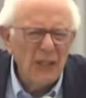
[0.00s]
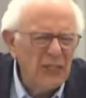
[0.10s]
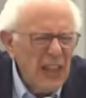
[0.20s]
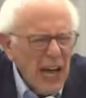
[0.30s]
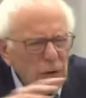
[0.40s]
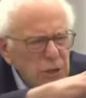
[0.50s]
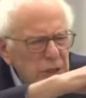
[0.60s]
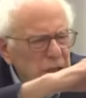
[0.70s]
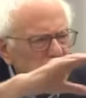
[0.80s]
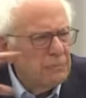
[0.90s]

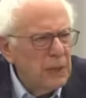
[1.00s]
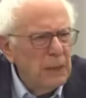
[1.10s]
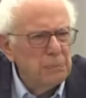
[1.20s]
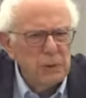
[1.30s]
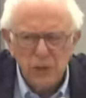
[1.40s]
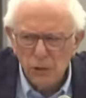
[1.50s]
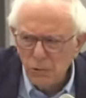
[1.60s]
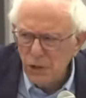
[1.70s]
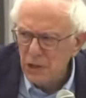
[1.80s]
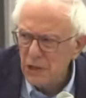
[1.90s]
Thousands of people,
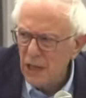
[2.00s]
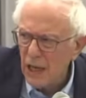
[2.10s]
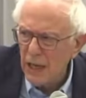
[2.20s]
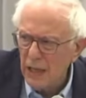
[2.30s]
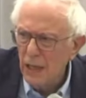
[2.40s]
soldiers, died